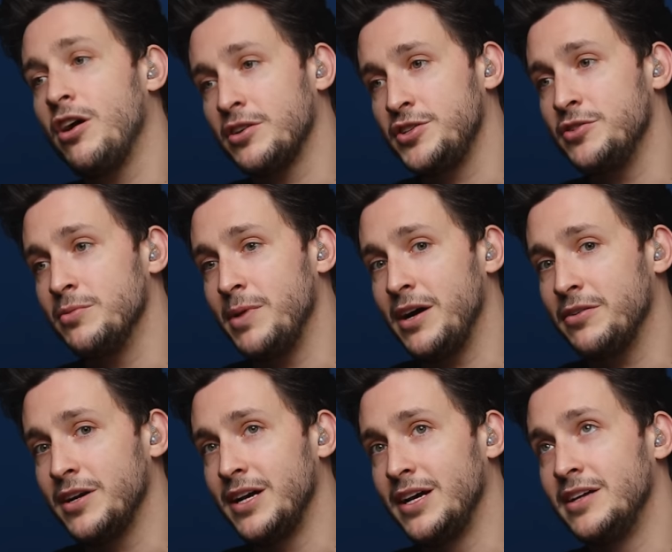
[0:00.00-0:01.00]
talk to you
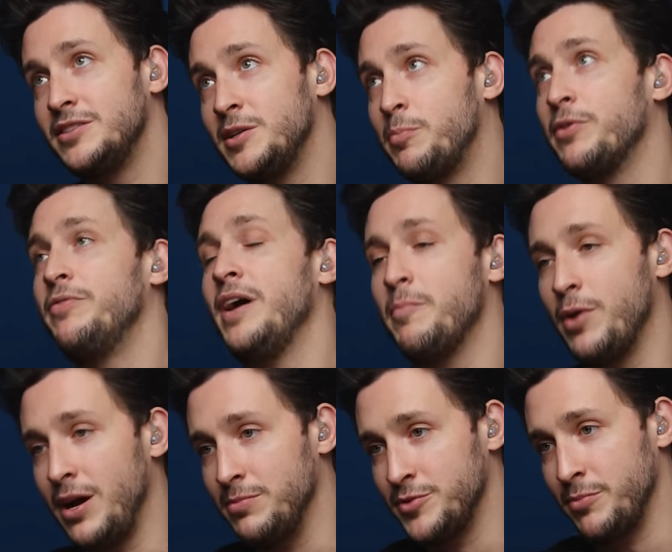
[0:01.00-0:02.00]
about to prevent
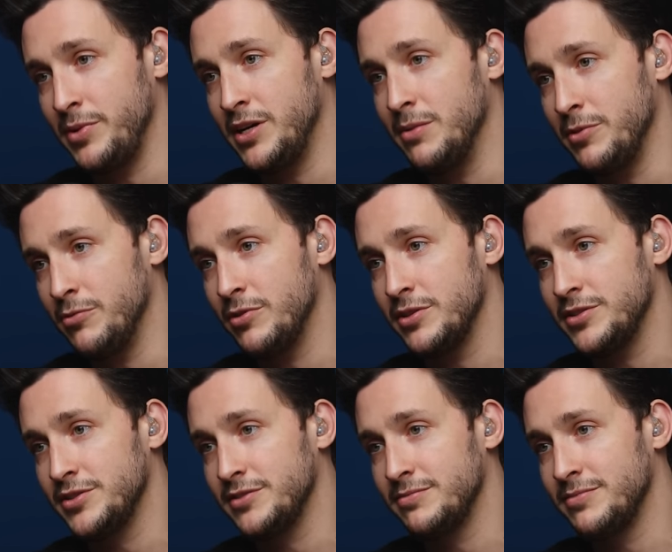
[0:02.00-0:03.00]
problems from becoming worse.